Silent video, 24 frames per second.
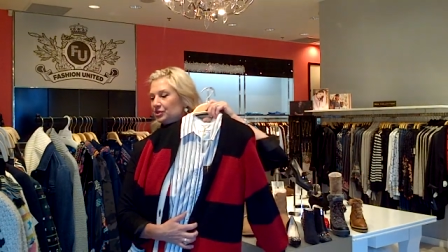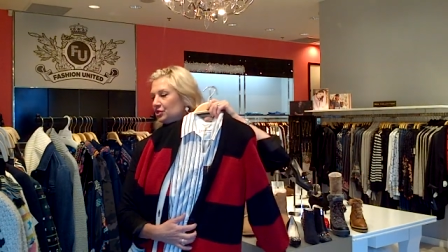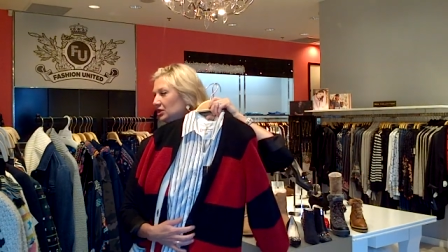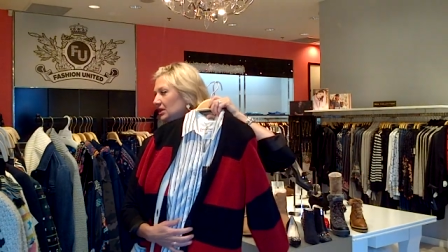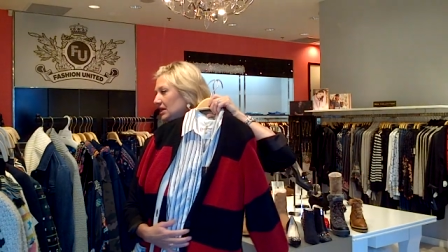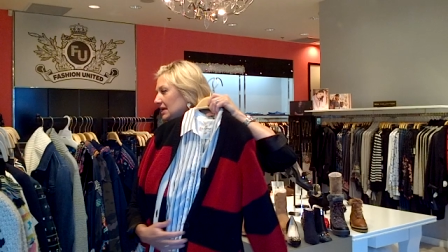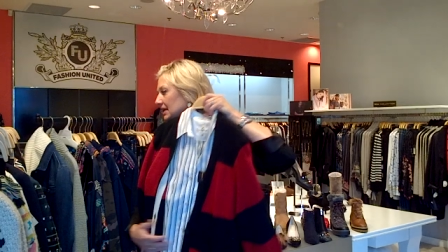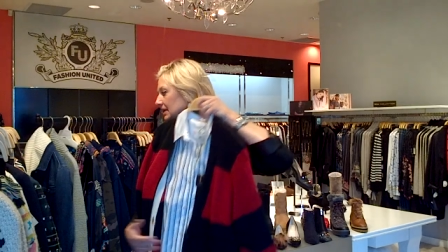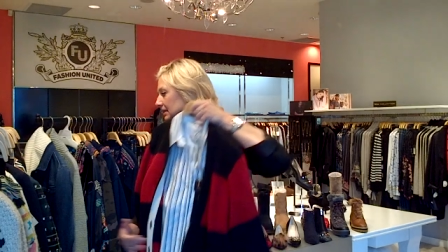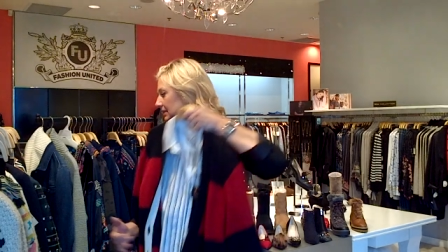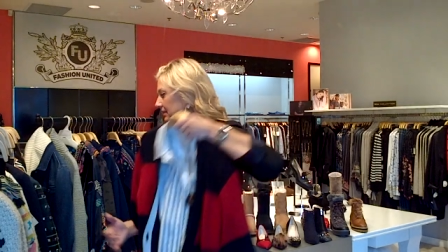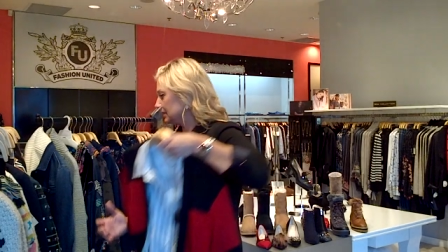
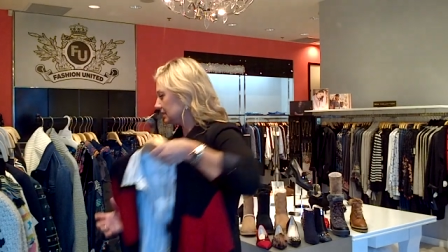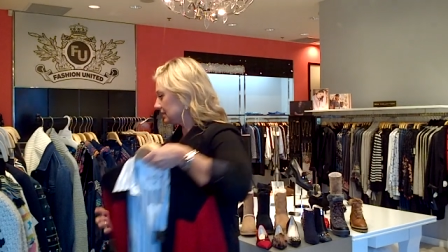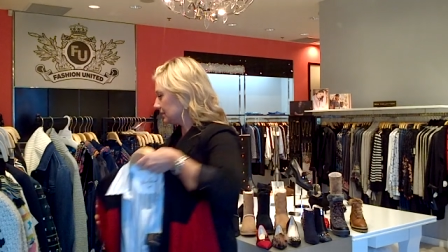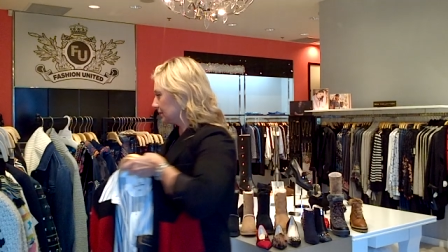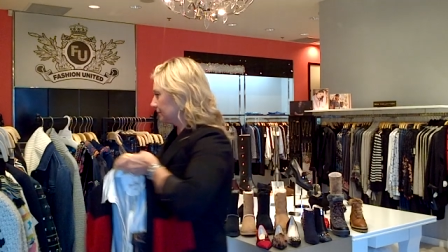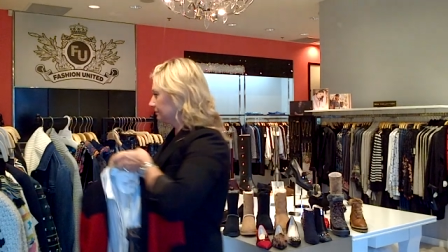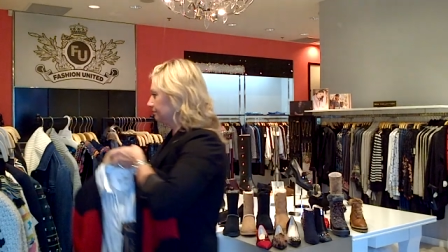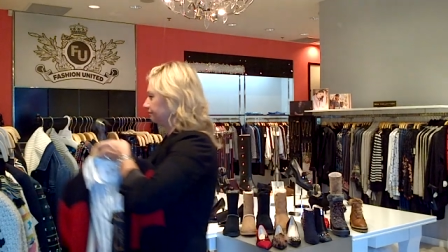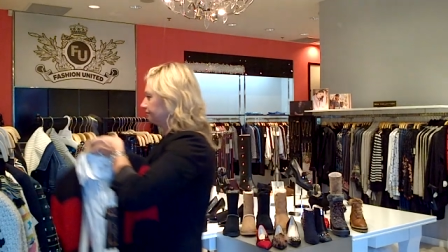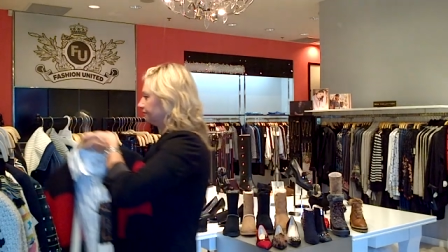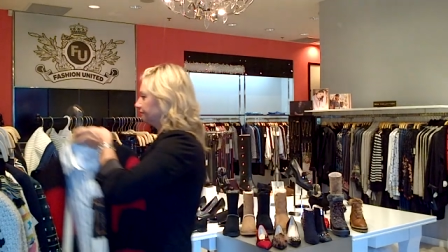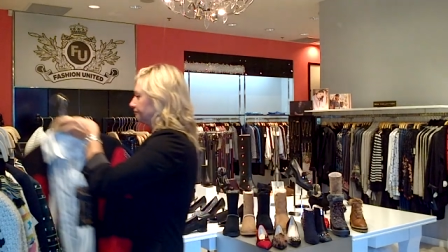jeans.
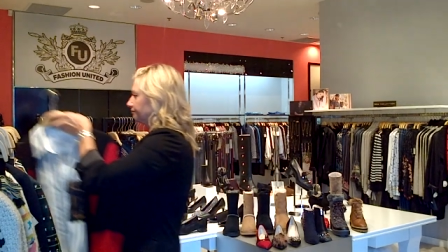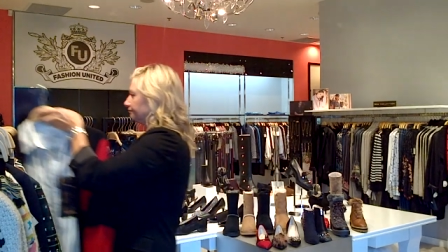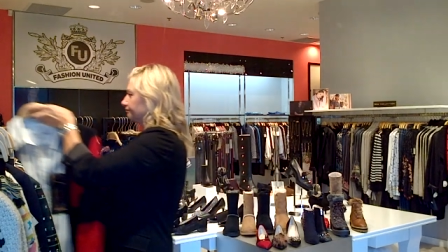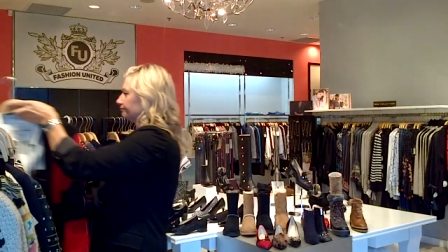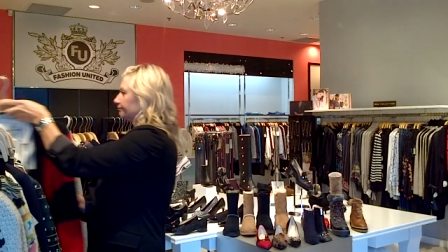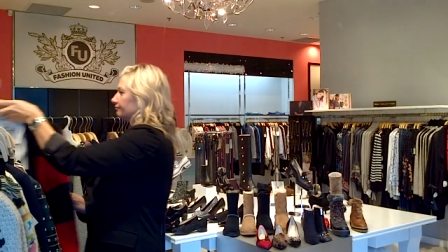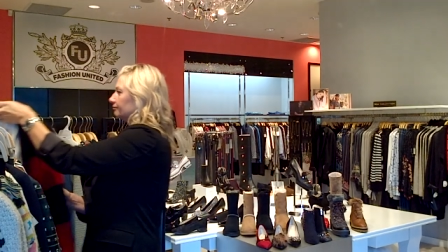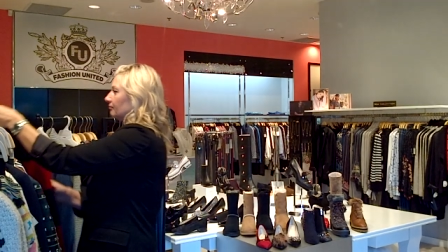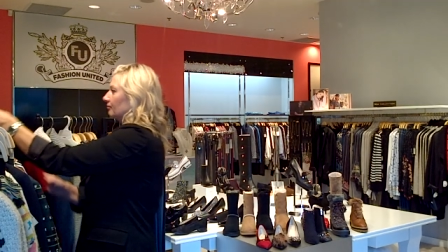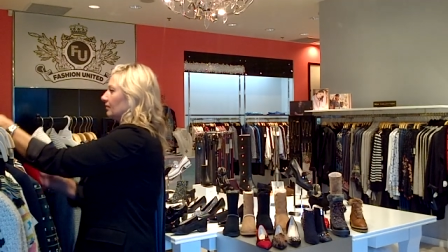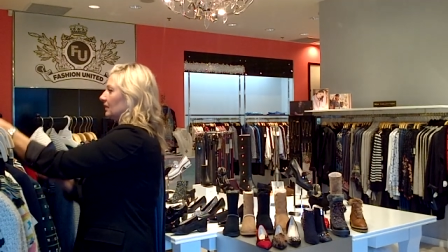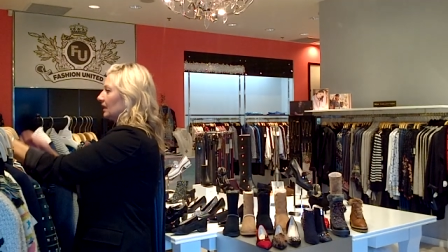
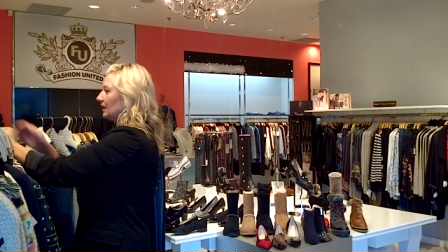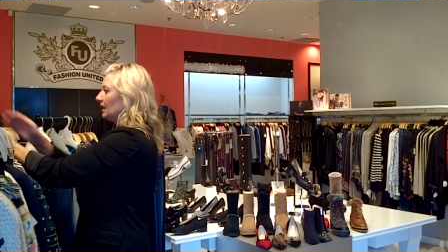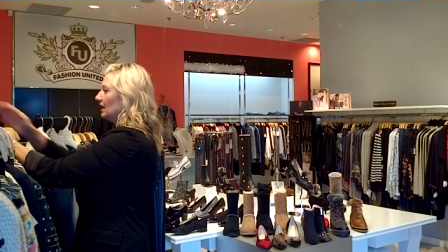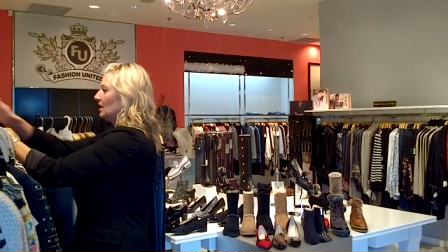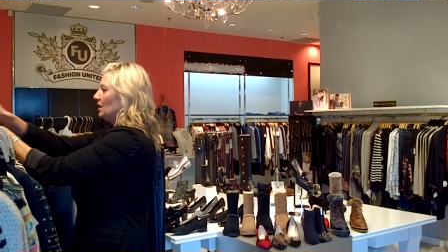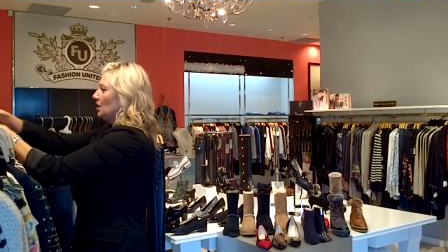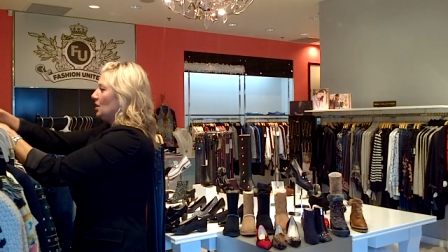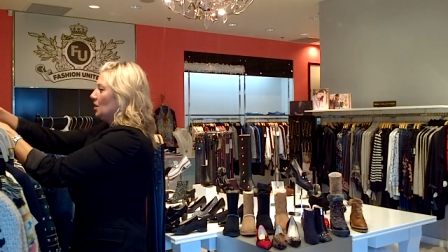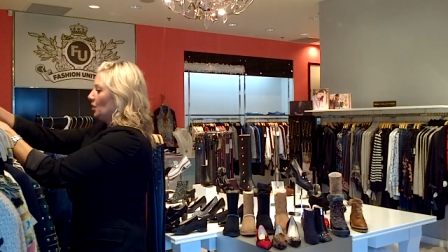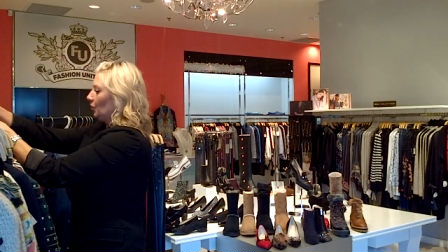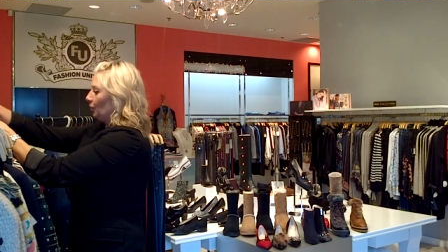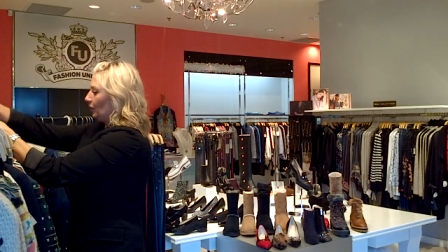
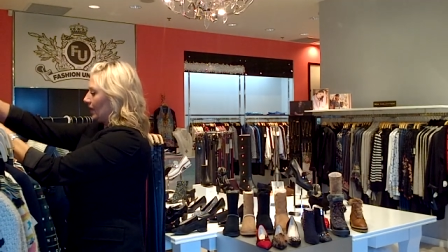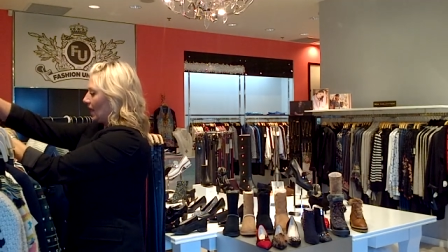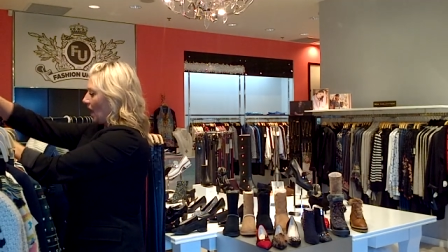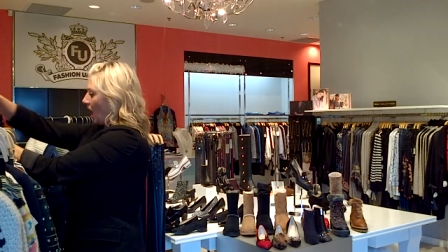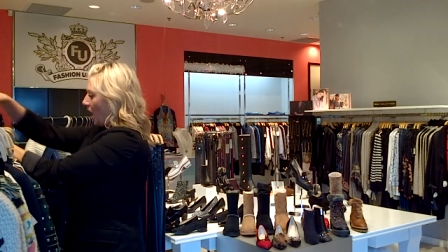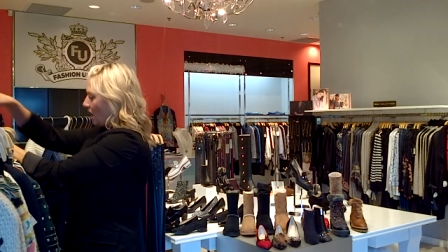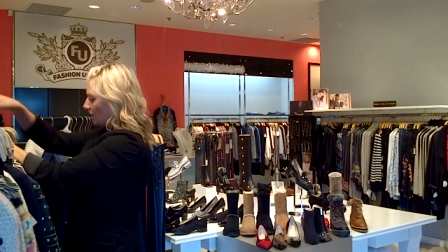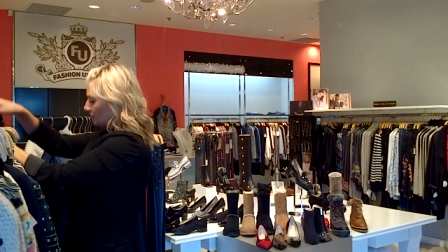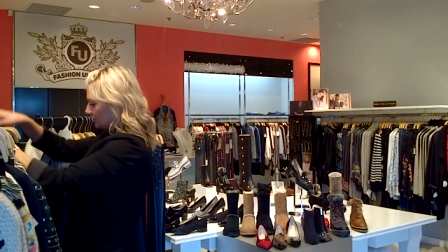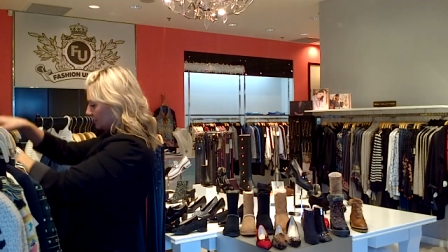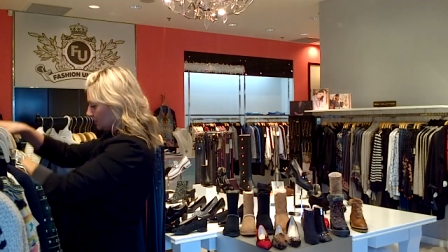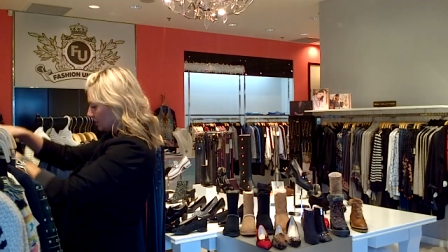We
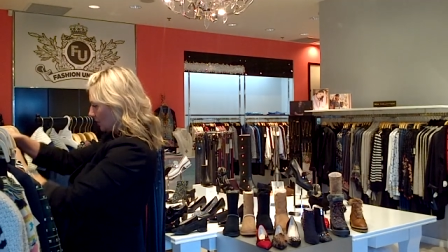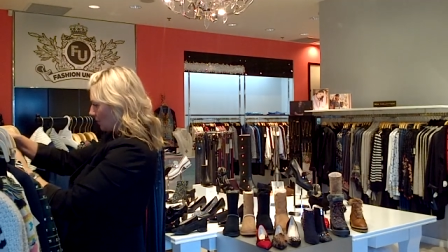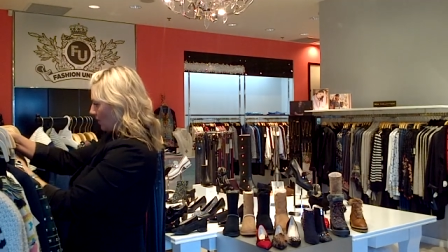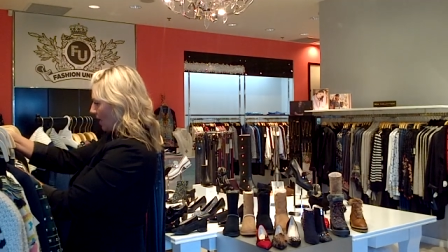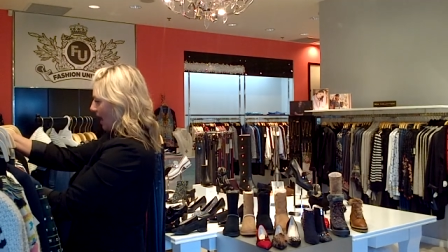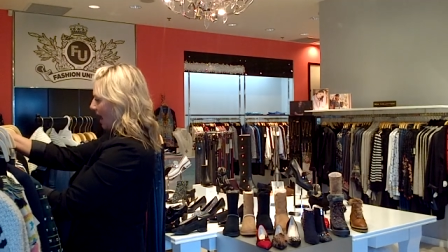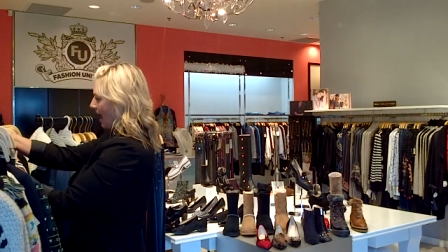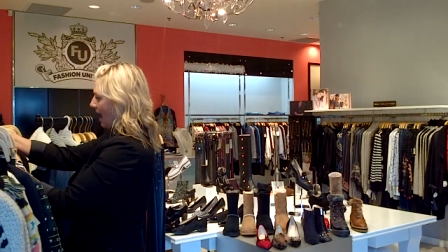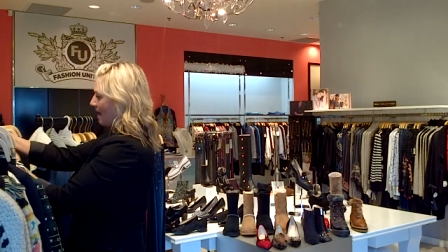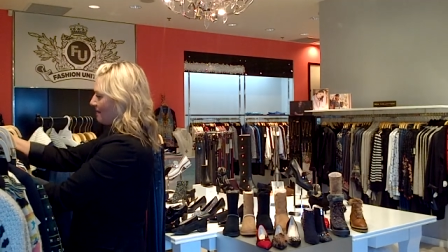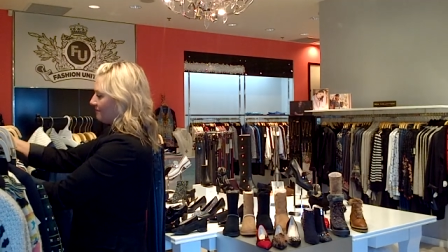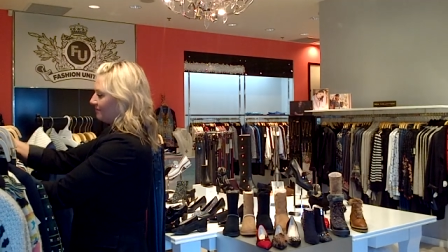also
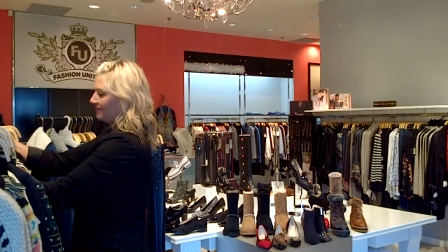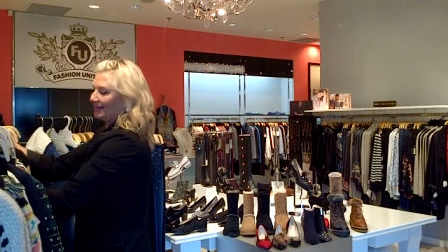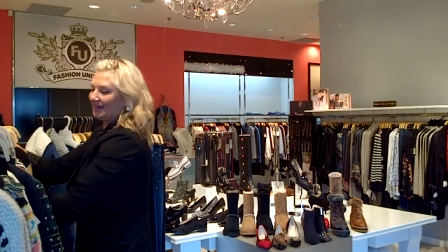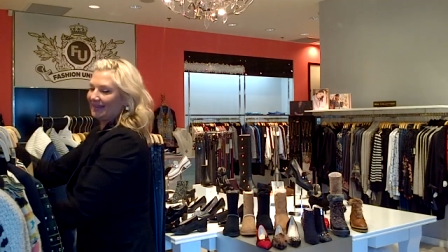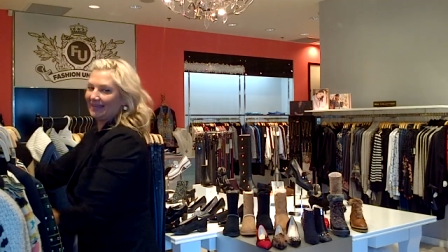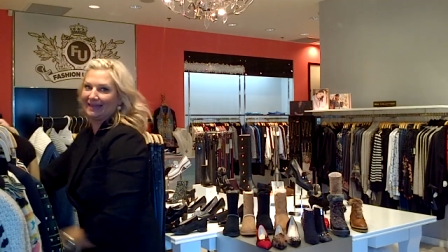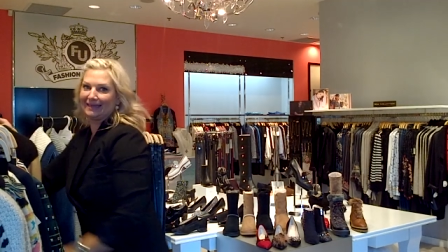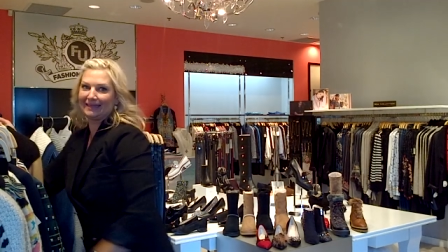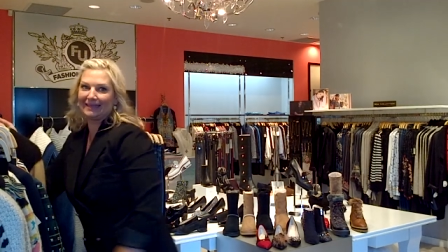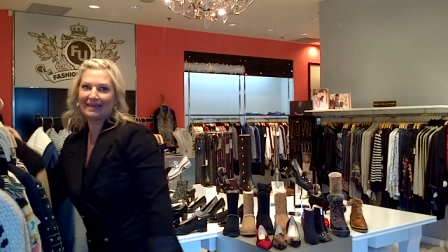have it in